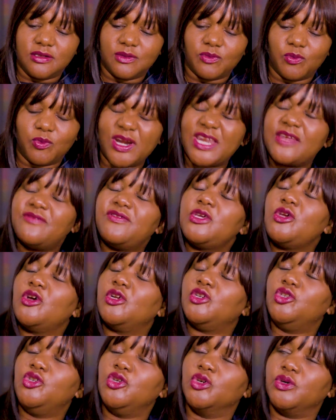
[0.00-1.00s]
whatever
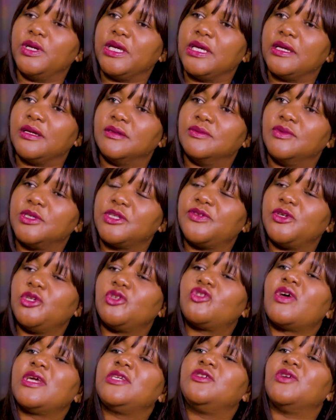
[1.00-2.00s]
you're doing, whatever you're
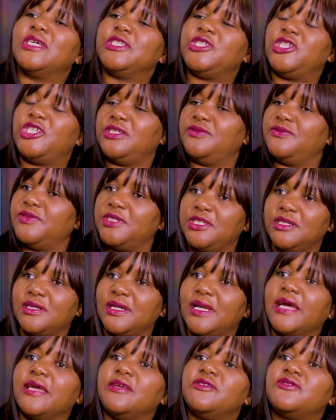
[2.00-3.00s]
trying to achieve in
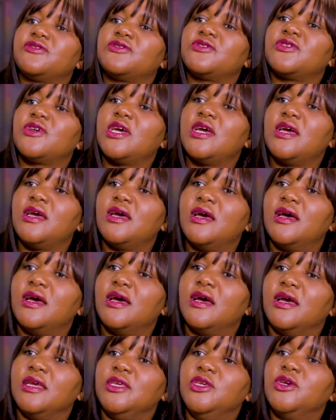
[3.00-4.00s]
your life,
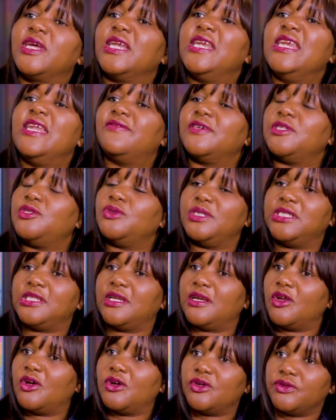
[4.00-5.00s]
you can never do it
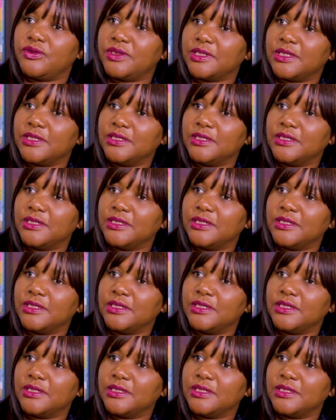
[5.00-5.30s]
alone.